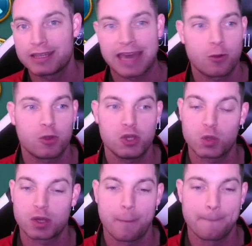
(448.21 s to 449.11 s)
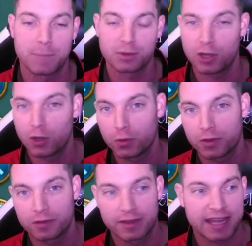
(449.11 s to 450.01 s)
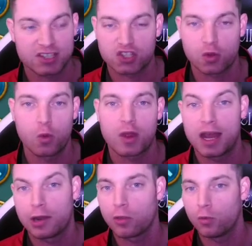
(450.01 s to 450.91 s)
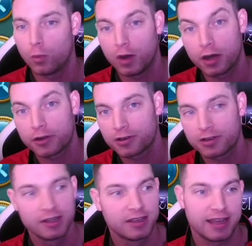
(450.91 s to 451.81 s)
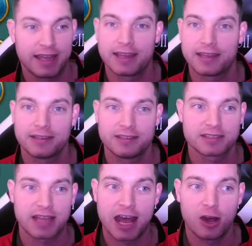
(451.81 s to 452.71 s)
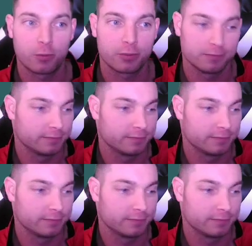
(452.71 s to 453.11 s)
That way you can blow that score out of the water and help